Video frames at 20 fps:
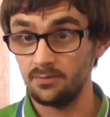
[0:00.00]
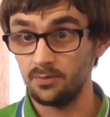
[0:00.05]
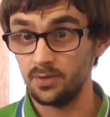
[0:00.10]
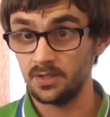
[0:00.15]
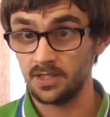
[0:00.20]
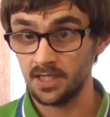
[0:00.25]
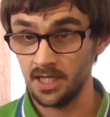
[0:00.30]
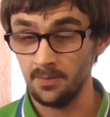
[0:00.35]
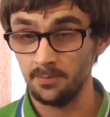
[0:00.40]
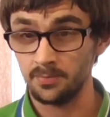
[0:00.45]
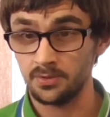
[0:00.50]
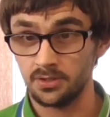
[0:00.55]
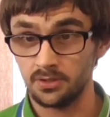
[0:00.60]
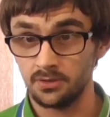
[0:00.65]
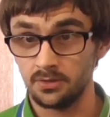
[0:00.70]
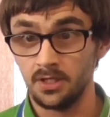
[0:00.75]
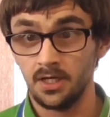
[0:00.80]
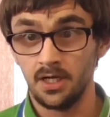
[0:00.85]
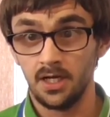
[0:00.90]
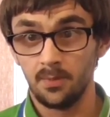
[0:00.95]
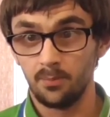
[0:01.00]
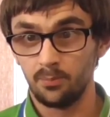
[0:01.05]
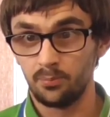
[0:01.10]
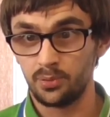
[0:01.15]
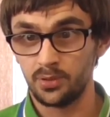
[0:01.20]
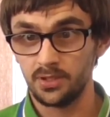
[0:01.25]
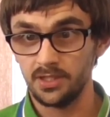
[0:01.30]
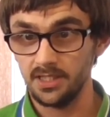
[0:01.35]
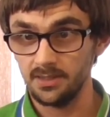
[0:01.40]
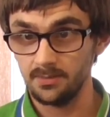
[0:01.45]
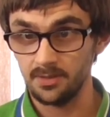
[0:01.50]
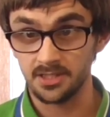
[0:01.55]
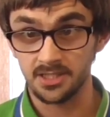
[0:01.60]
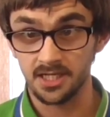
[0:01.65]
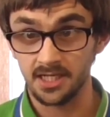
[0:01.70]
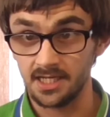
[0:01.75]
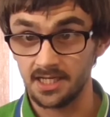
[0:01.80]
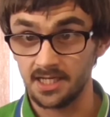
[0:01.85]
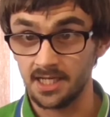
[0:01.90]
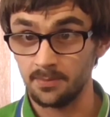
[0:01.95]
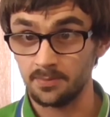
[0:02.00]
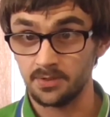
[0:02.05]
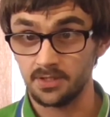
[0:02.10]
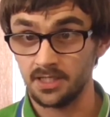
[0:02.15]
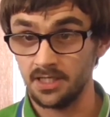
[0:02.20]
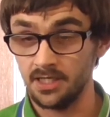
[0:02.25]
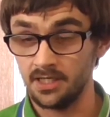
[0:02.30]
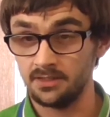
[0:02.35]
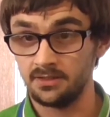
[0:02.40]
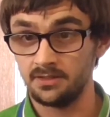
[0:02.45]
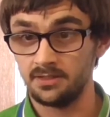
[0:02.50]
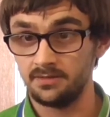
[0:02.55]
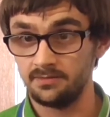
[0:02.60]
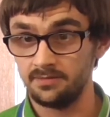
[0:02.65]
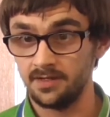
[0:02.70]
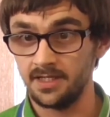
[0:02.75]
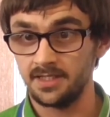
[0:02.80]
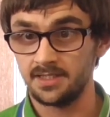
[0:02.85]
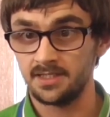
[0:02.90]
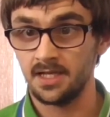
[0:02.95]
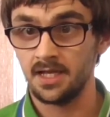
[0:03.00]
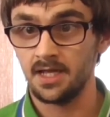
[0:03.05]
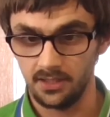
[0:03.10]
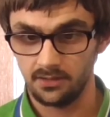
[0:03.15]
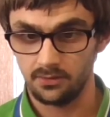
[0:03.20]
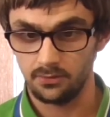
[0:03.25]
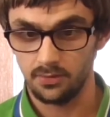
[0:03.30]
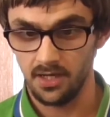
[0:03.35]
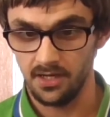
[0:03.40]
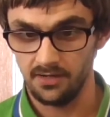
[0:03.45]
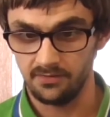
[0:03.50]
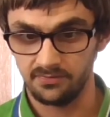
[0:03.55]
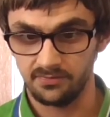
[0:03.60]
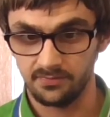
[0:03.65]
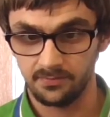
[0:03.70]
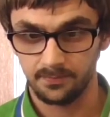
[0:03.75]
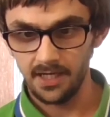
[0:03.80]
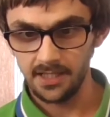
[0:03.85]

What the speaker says: It will capture pretty much any capture card device that you have.